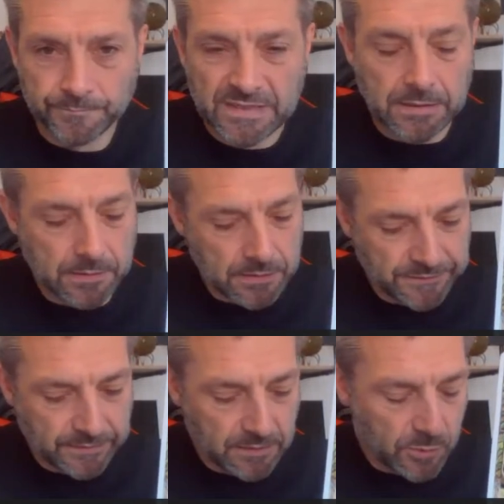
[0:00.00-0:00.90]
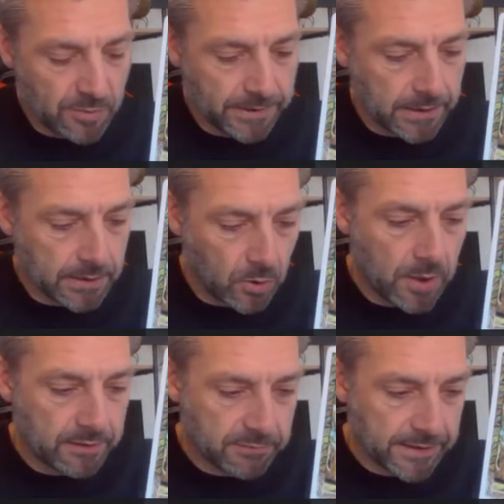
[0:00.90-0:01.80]
So I feel there might be a
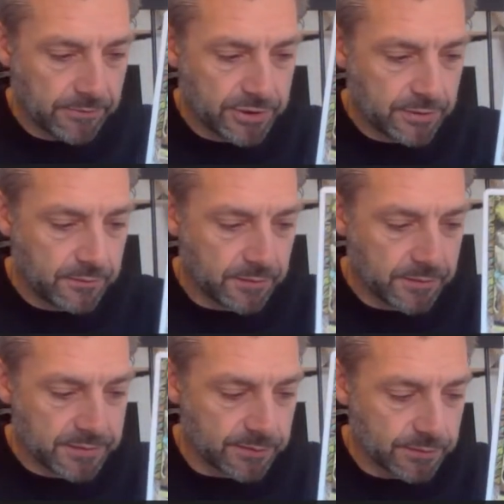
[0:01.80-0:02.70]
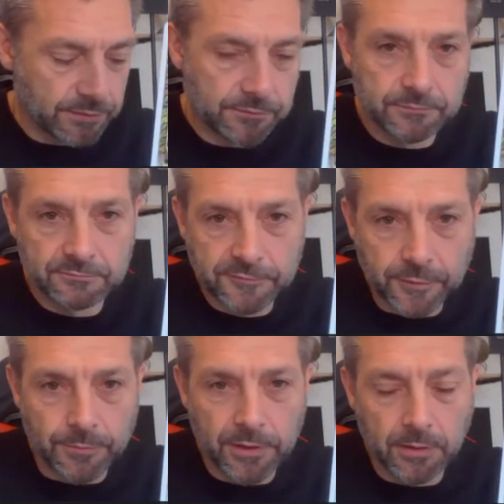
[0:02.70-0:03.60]
guide around you that's not
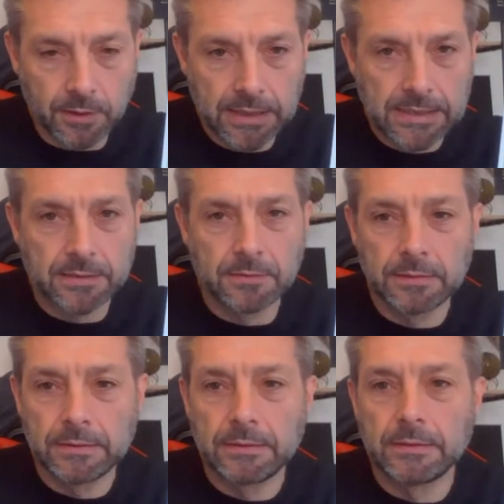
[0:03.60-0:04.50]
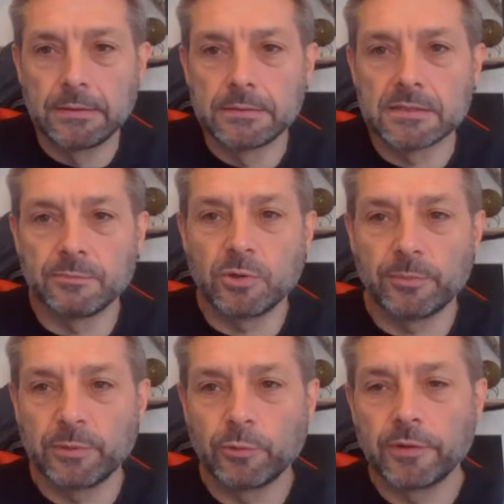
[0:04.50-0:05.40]
from the light, that might
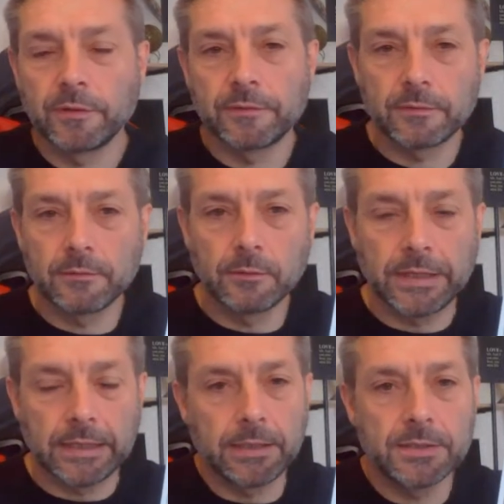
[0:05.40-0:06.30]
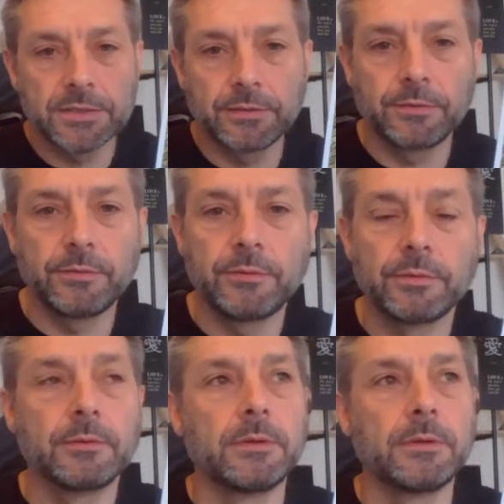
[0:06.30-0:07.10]
be worth looking into,